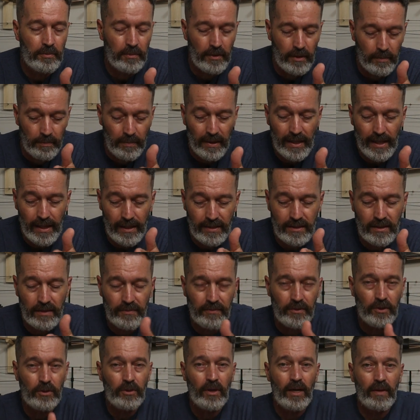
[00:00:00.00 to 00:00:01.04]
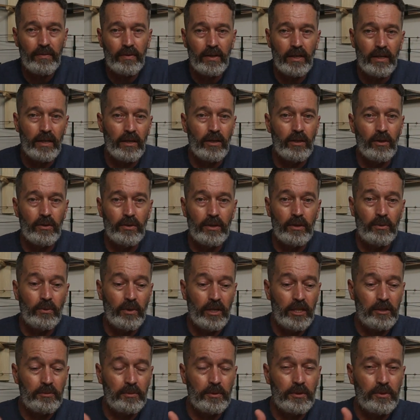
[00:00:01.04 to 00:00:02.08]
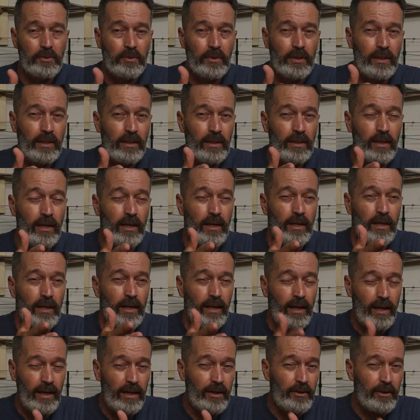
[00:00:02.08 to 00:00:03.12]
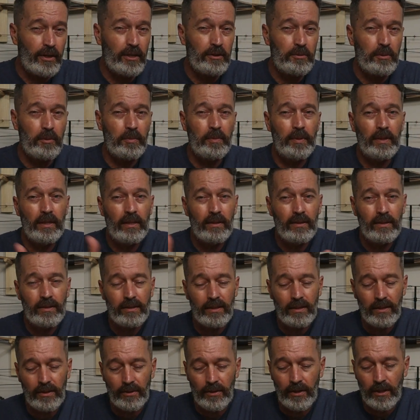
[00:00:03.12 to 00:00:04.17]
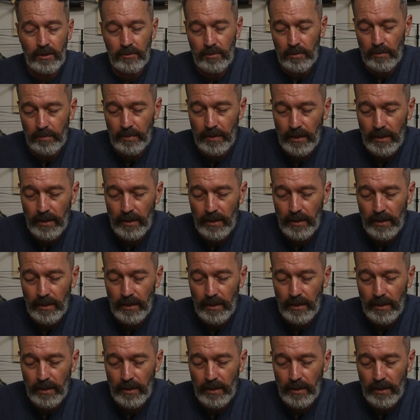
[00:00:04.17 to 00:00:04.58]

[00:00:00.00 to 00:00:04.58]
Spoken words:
the best if you have an arrow that weighs between 8 grains per pound and 10 grains per